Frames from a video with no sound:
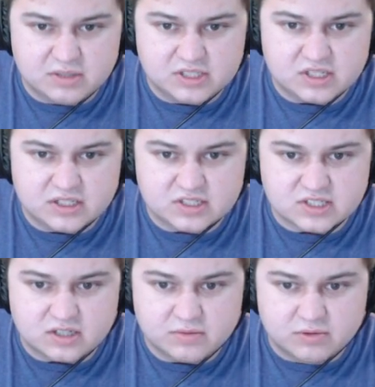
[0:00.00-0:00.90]
and he's not gonna
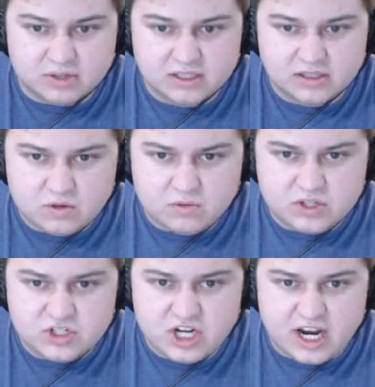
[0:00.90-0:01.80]
sell me one? What
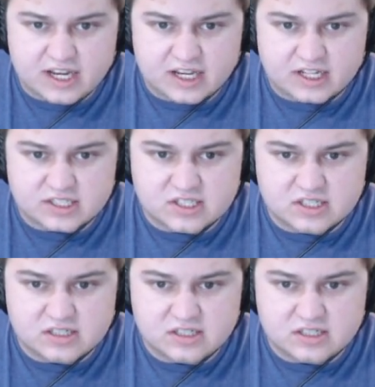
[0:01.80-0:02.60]
a jackass.